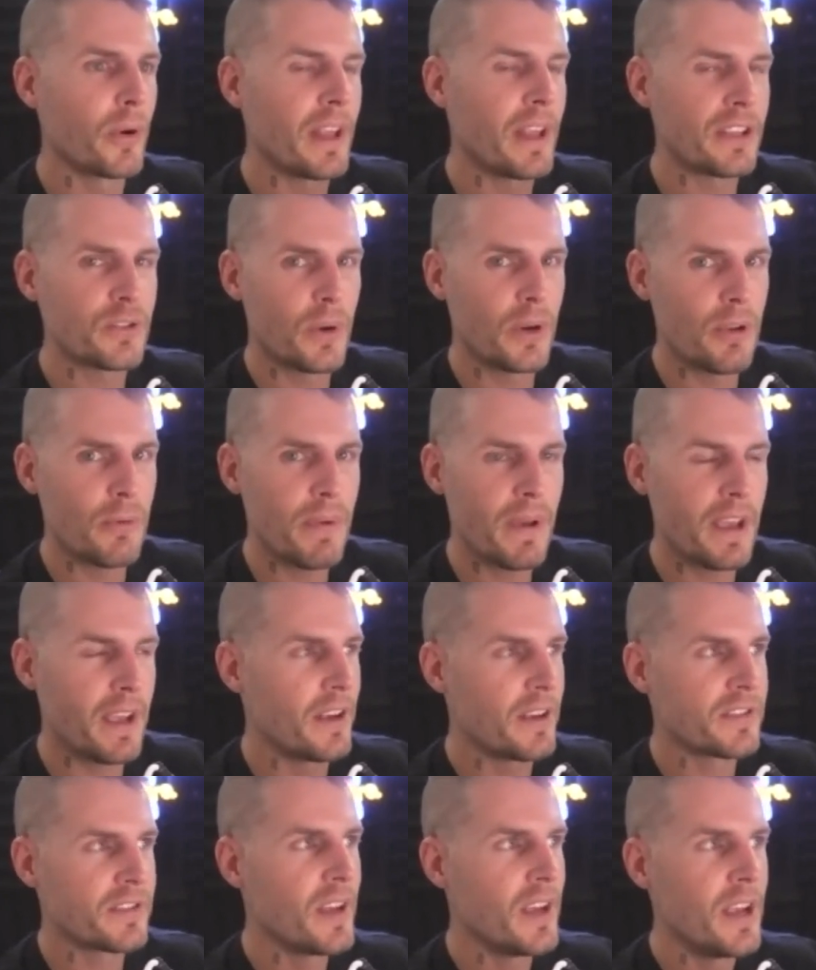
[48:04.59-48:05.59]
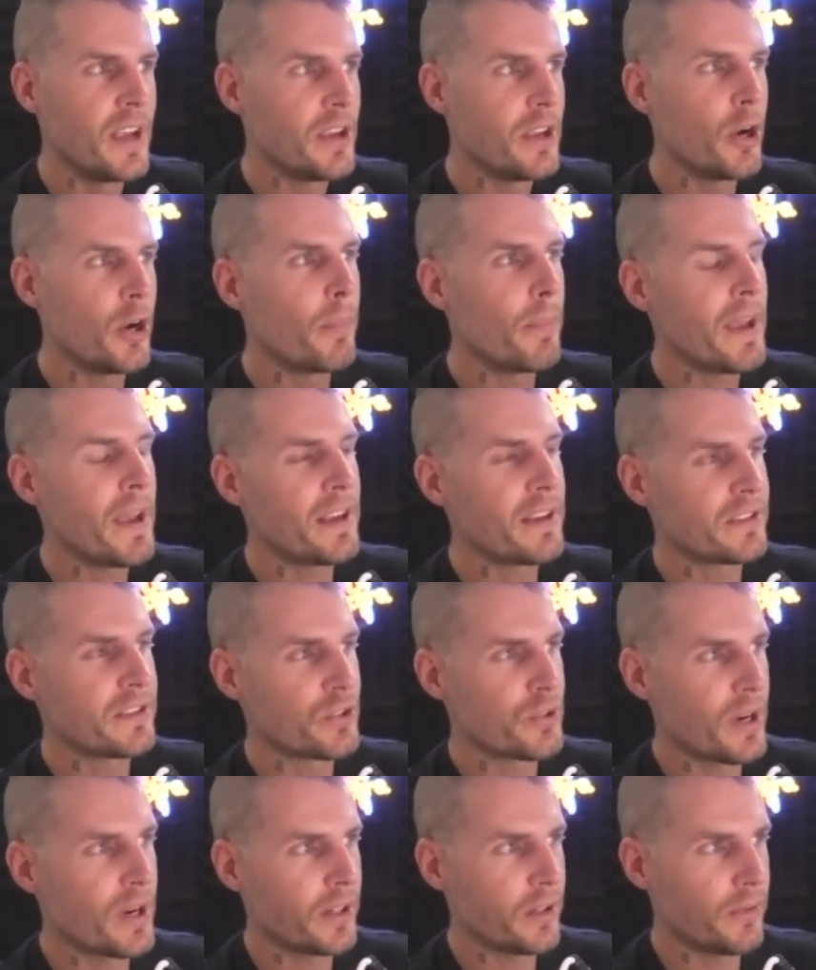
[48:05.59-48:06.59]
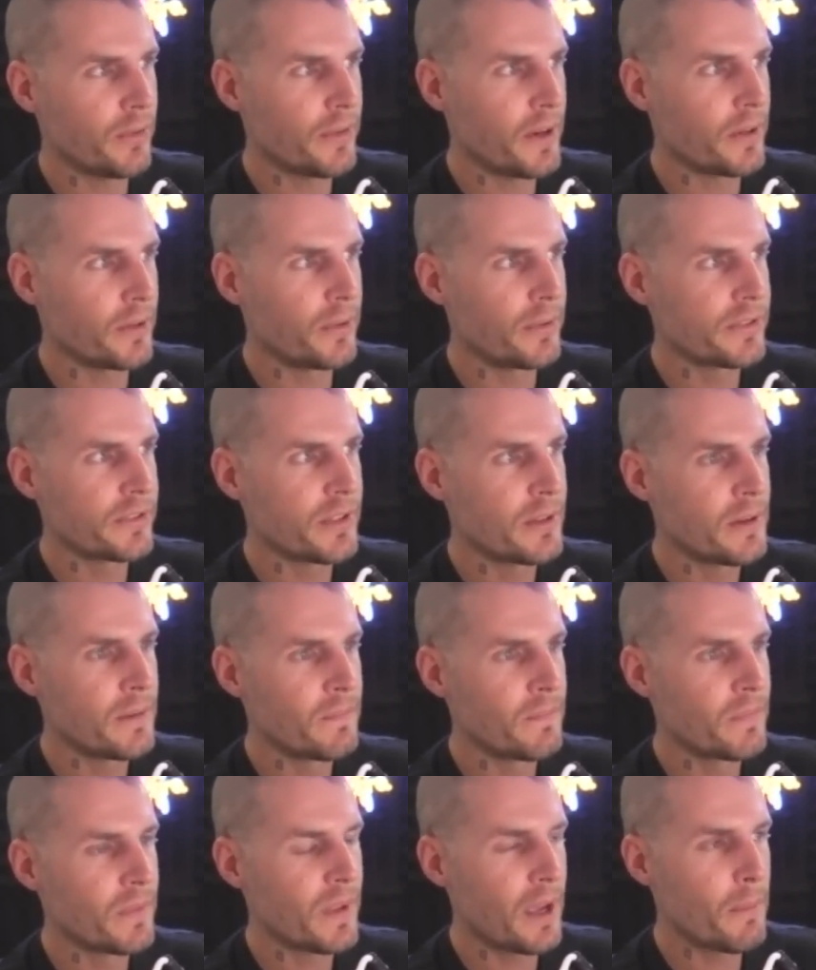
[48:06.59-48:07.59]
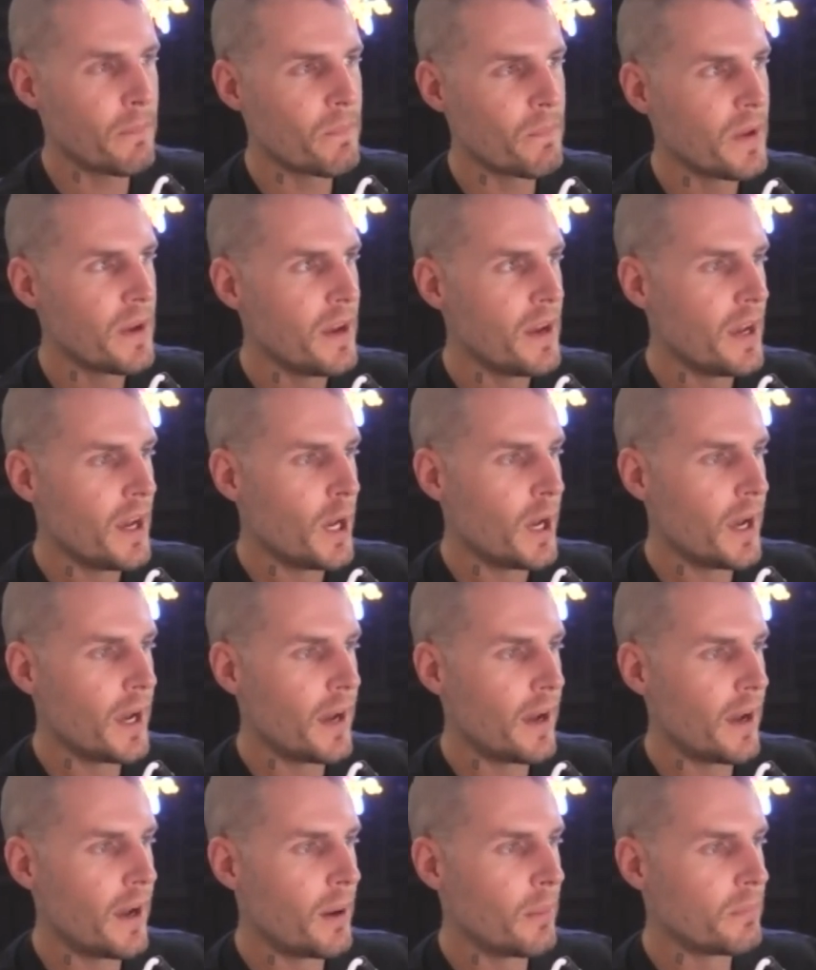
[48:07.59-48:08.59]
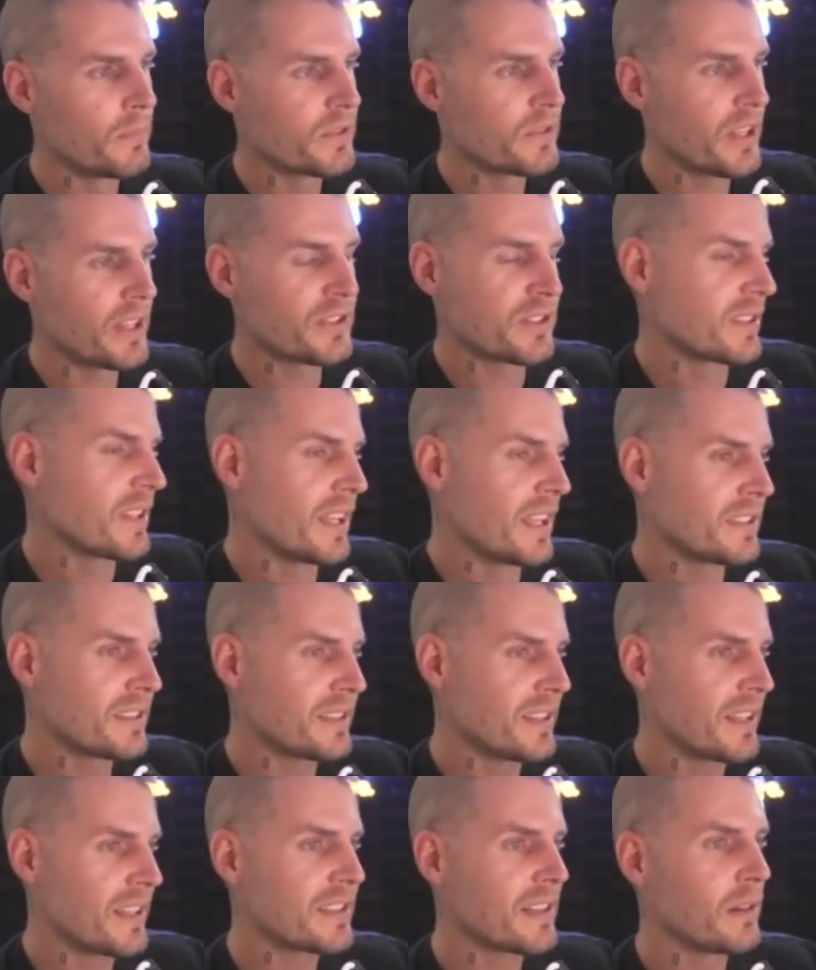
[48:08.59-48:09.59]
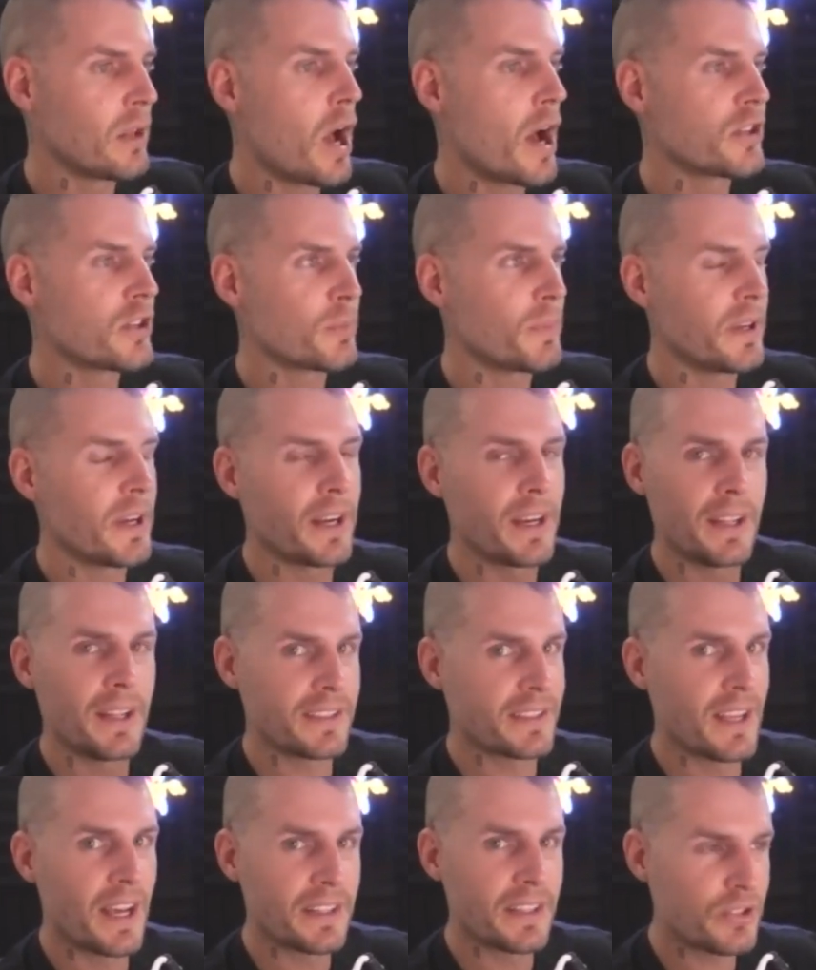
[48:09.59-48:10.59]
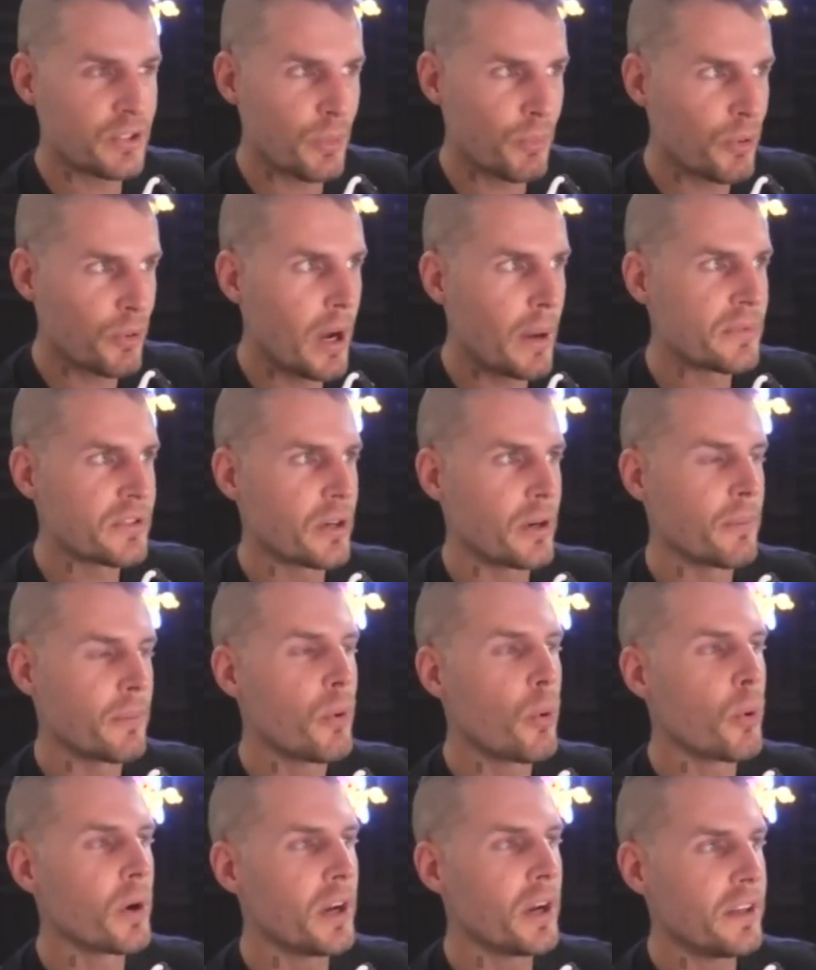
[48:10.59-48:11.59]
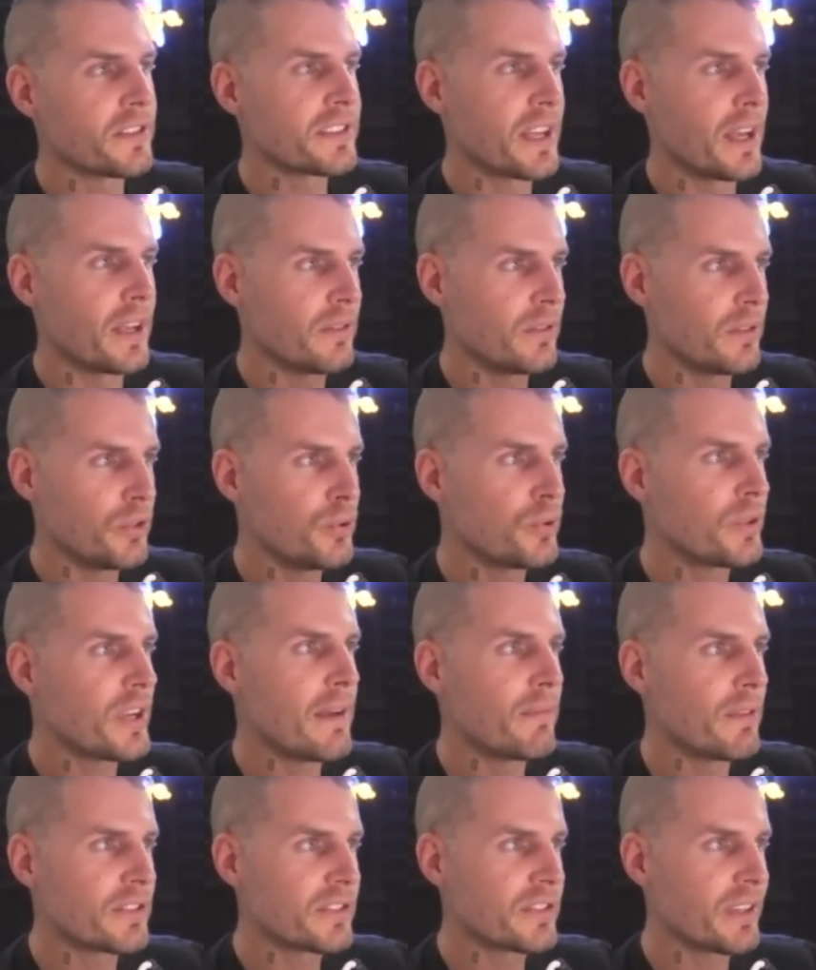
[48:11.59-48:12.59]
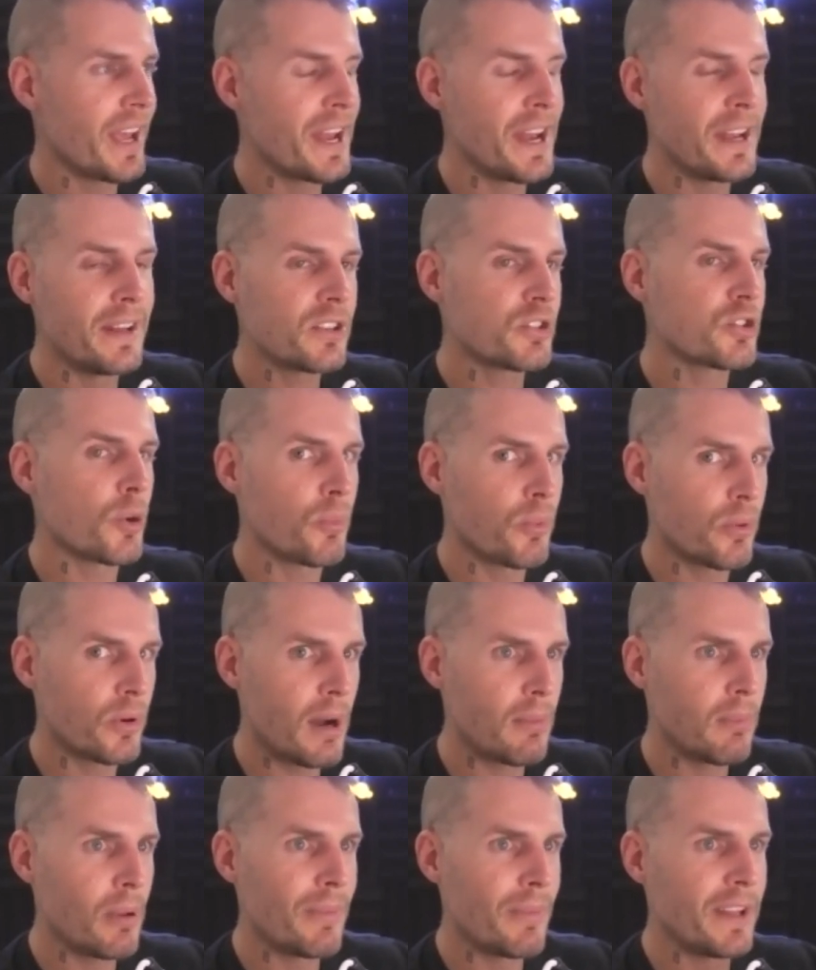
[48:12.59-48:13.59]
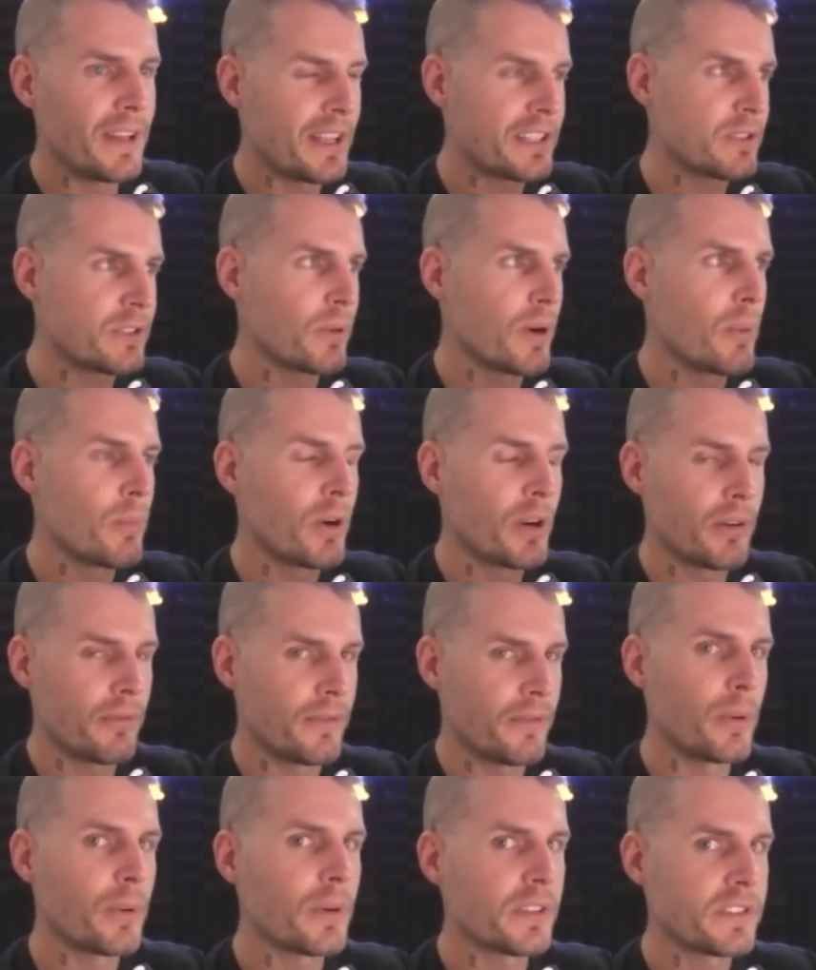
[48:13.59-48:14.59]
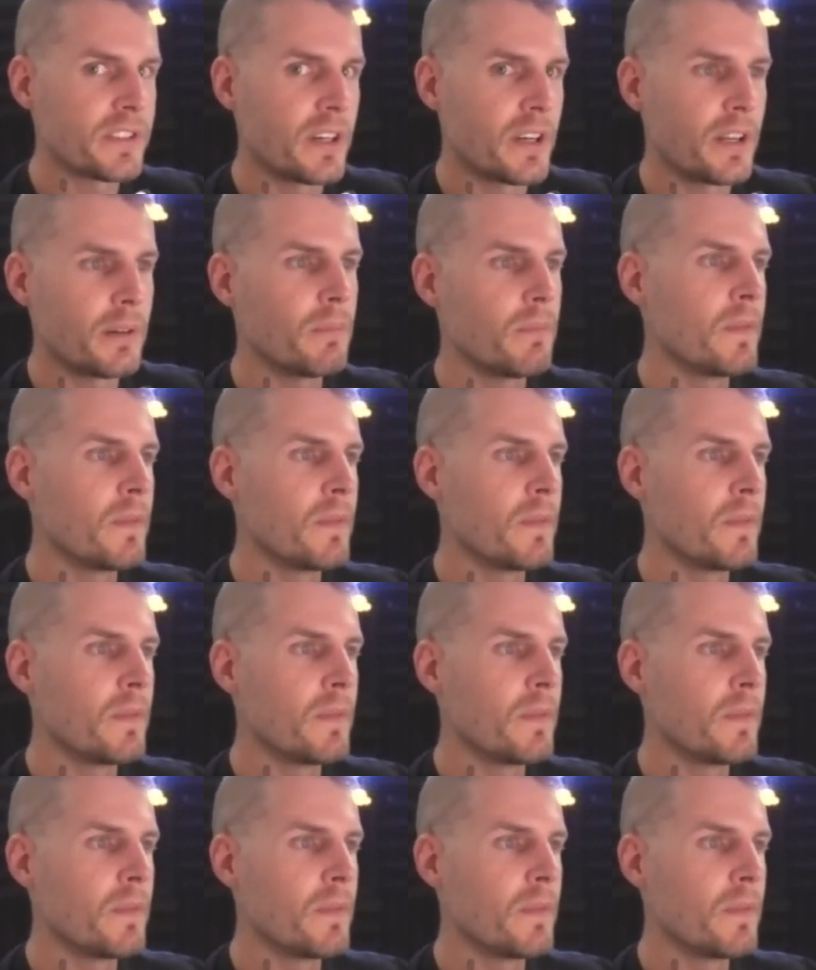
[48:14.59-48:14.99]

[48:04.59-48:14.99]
And that's why you pay us. You don't pay us to track your funnels. Okay. So that's the logic behind it. It's not that your problems aren't important. It's that you gave us an initial problem, and that's the problem we're going to focus on.